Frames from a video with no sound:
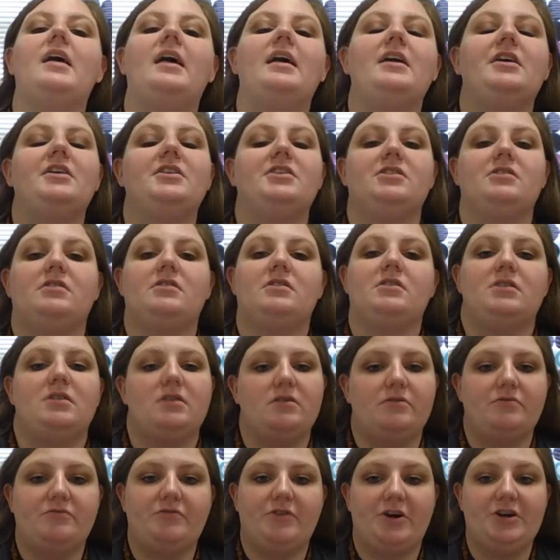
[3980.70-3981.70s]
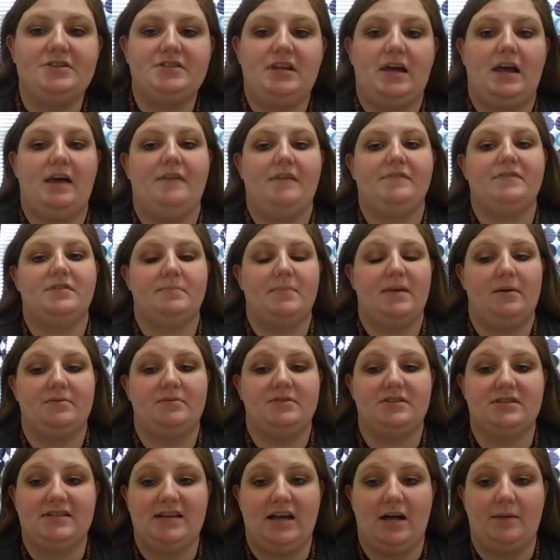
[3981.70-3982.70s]
you first have to be able to tell
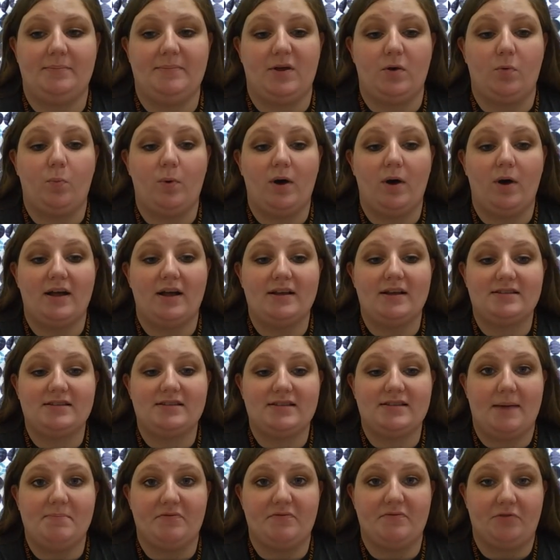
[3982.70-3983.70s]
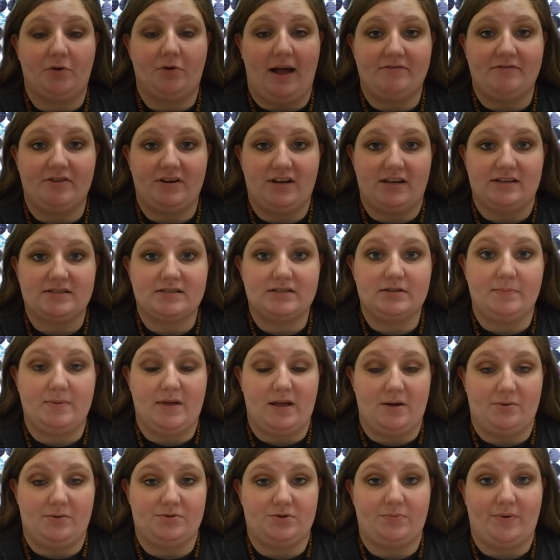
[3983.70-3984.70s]
me what type of graph it is to be able to
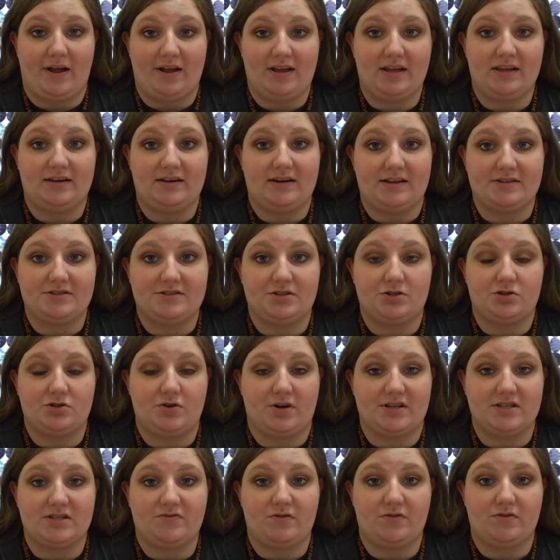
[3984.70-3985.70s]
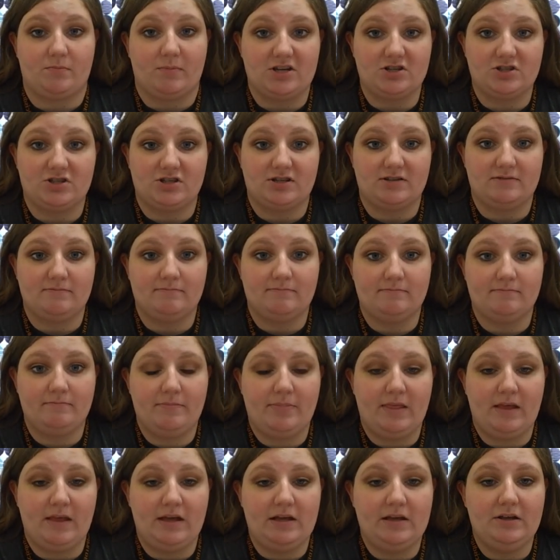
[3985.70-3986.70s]
recognize the transformation.
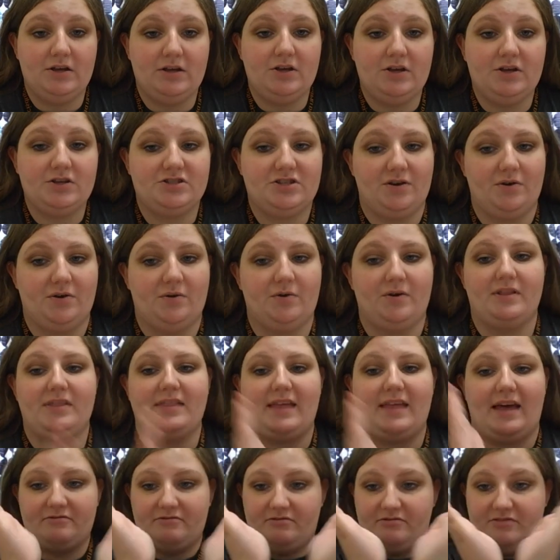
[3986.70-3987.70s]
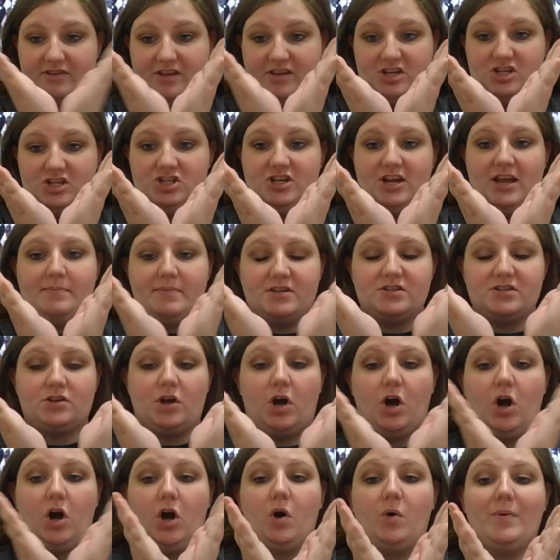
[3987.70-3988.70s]
So that V shape is
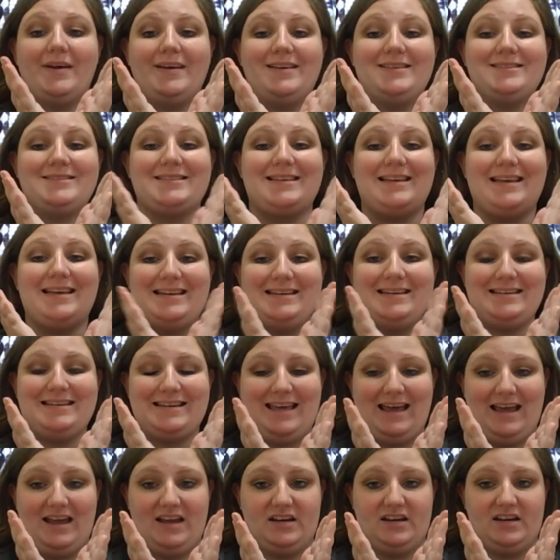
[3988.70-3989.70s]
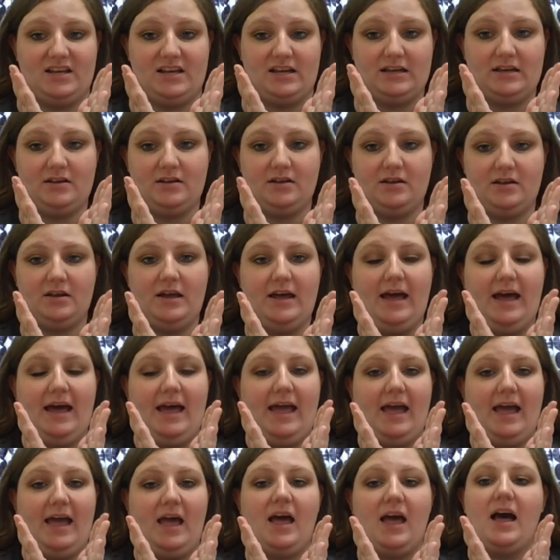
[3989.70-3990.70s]
always indicating
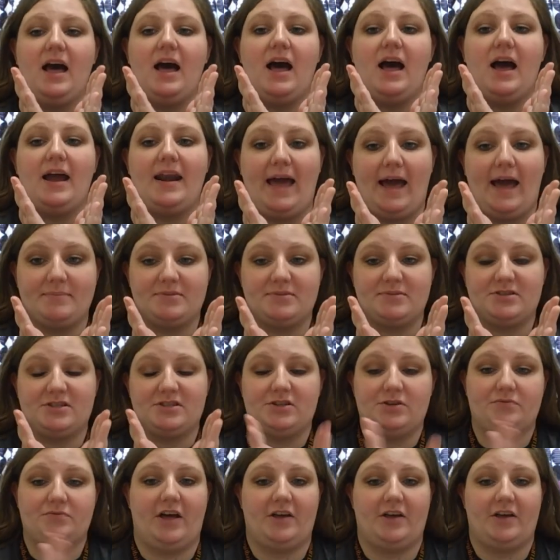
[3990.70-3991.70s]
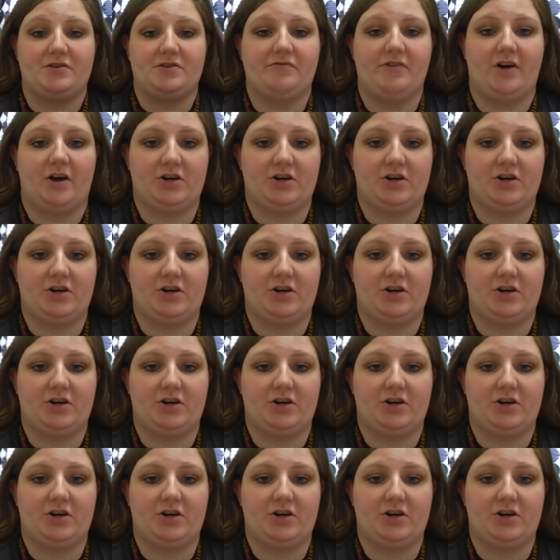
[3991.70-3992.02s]
an absolute value function.